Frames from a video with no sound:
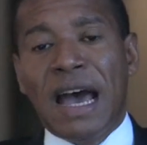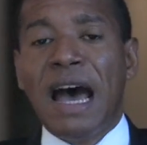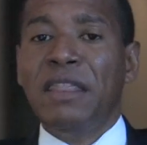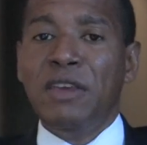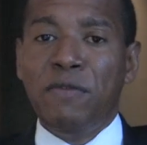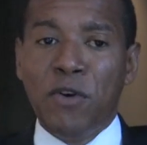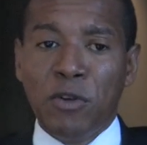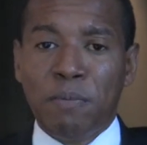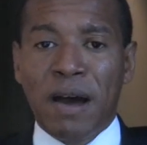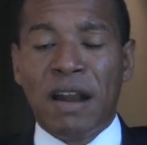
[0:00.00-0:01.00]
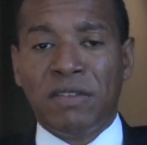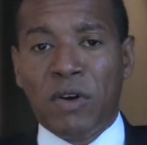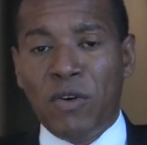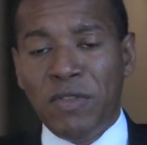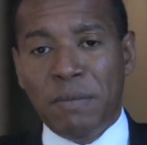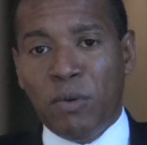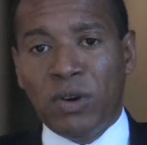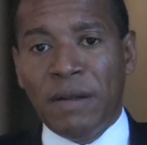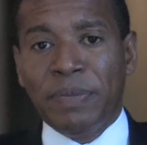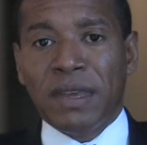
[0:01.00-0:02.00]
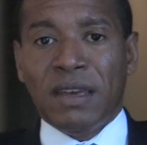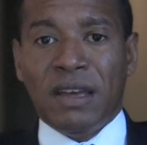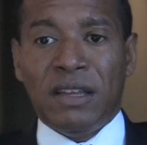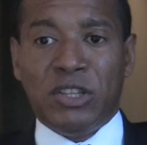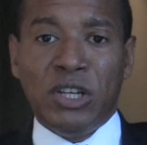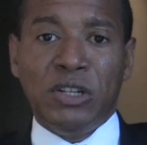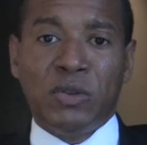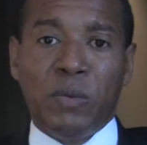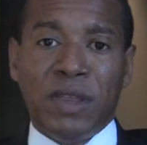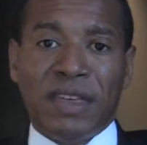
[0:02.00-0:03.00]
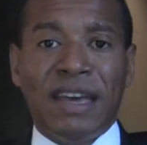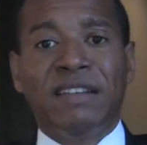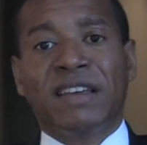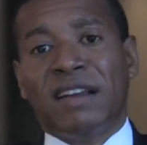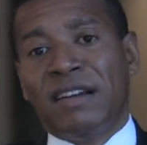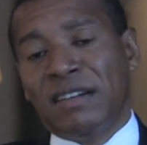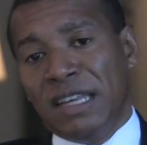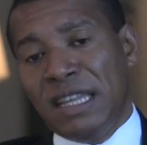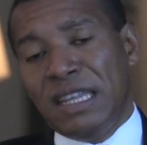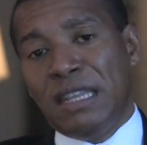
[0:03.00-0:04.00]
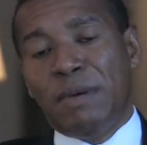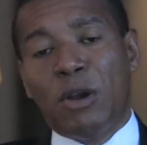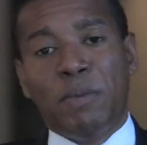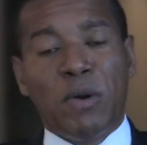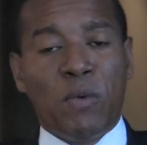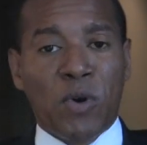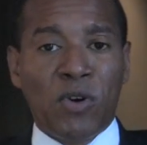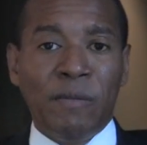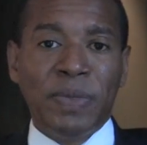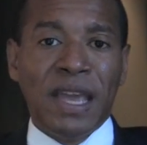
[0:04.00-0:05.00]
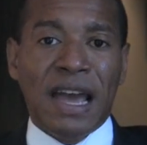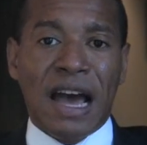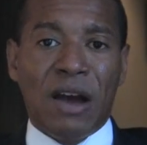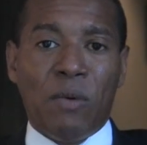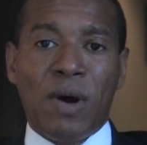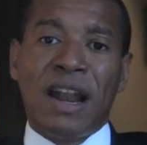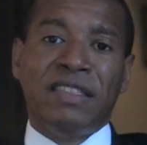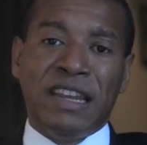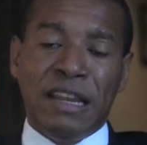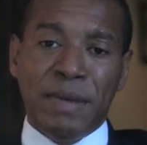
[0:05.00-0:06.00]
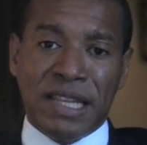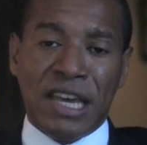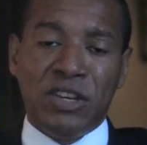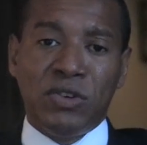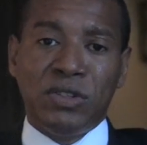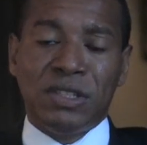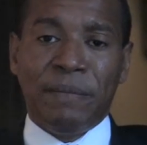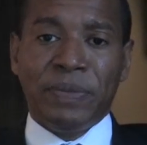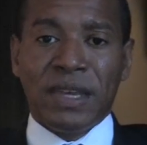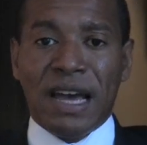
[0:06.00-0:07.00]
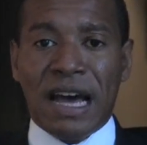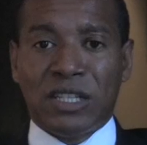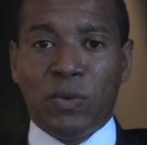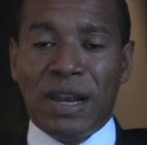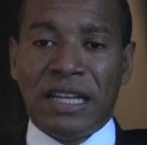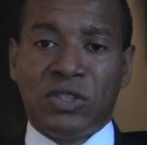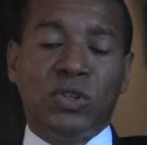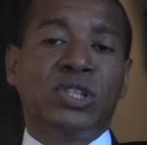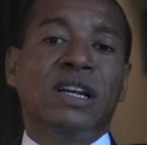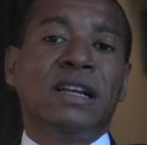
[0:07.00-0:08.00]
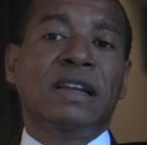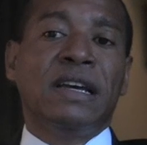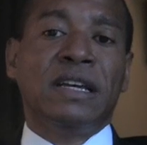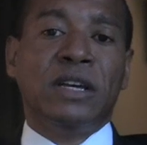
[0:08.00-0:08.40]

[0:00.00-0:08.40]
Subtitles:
And the fourth part of the book deals with healthcare in the developing world and what are the limitations, as well as social